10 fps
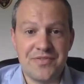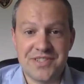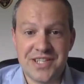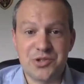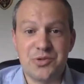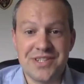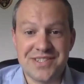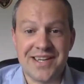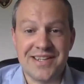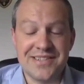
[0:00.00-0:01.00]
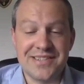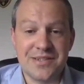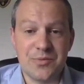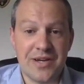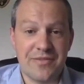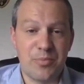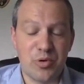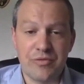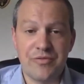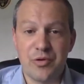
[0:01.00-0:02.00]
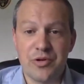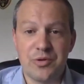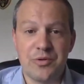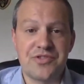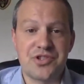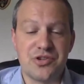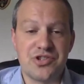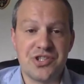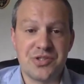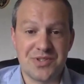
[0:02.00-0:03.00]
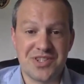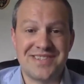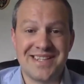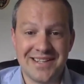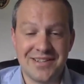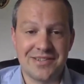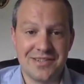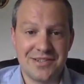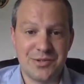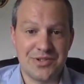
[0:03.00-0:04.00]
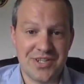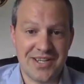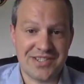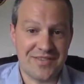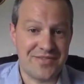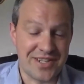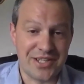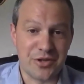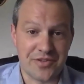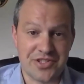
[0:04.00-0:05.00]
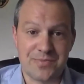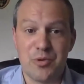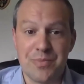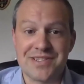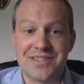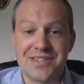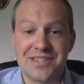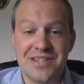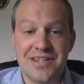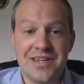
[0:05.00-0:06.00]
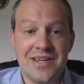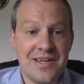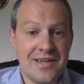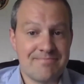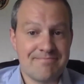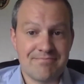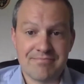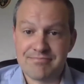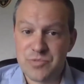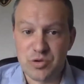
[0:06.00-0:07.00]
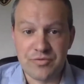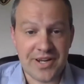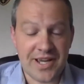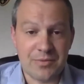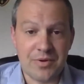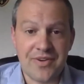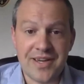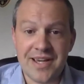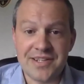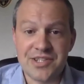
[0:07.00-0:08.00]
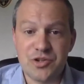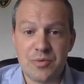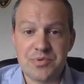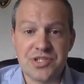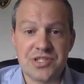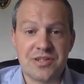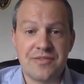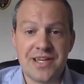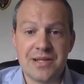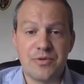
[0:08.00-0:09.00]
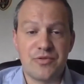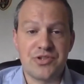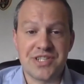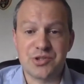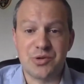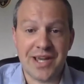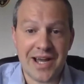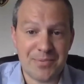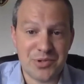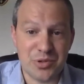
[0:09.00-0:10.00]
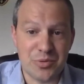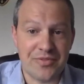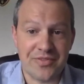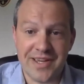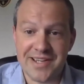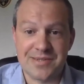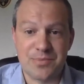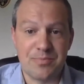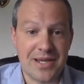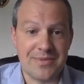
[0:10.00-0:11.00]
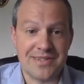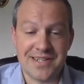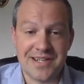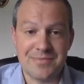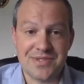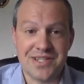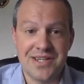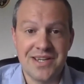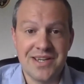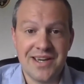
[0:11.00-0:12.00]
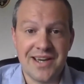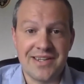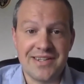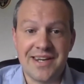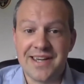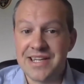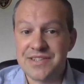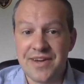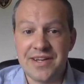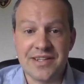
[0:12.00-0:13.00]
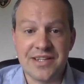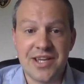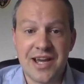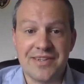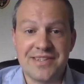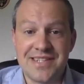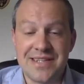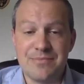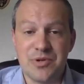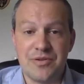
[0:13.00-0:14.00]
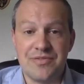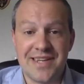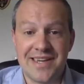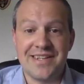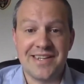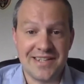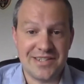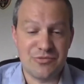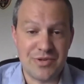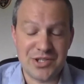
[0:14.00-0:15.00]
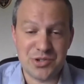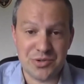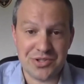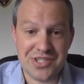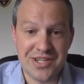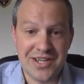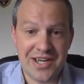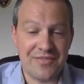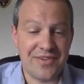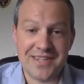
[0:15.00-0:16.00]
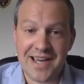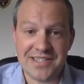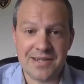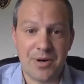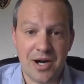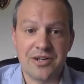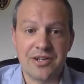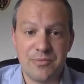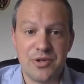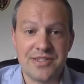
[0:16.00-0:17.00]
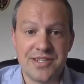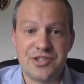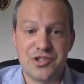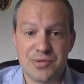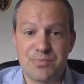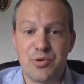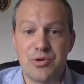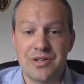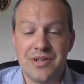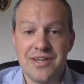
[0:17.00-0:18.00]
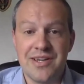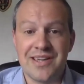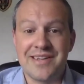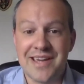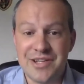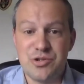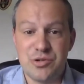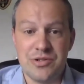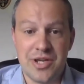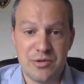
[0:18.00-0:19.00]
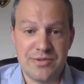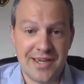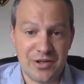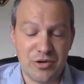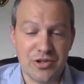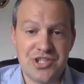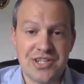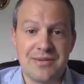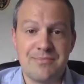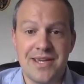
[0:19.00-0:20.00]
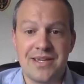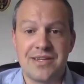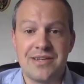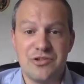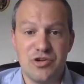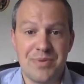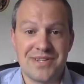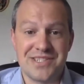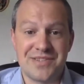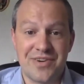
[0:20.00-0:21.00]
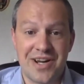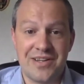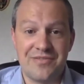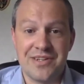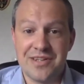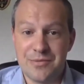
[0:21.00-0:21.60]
Cisco Designed, we have a portfolio of solutions which are tailored to address every need of a small business. Don't forget that the financing options are available through Cisco Capital with flexible payment terms. And I guess finally, you have a team of dedicated resource and a fantastic partner community to support and guide you in how technology can make your business thrive.